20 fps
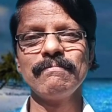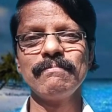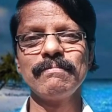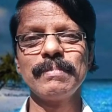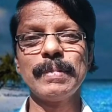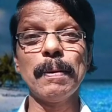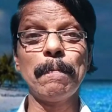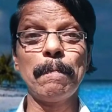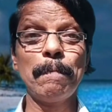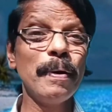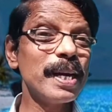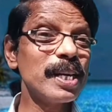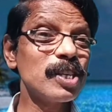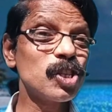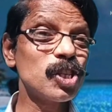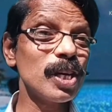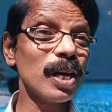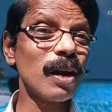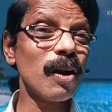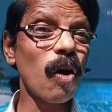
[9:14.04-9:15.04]
the
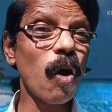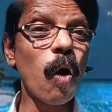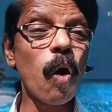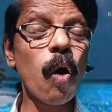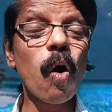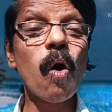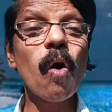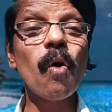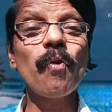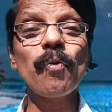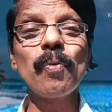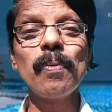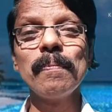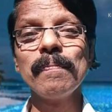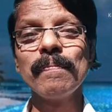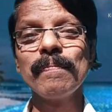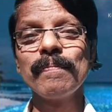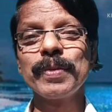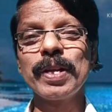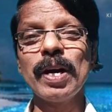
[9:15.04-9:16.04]
picture of
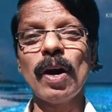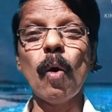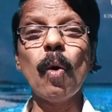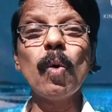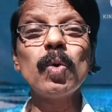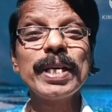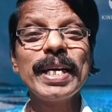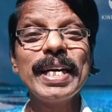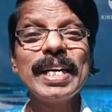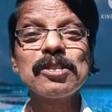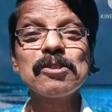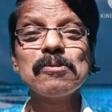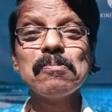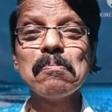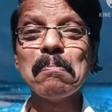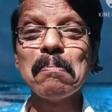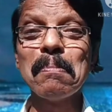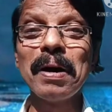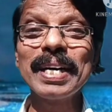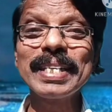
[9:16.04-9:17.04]
the Odesh
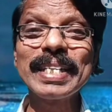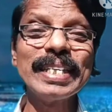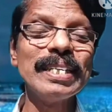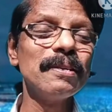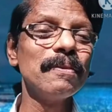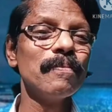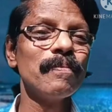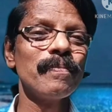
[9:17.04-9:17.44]
mother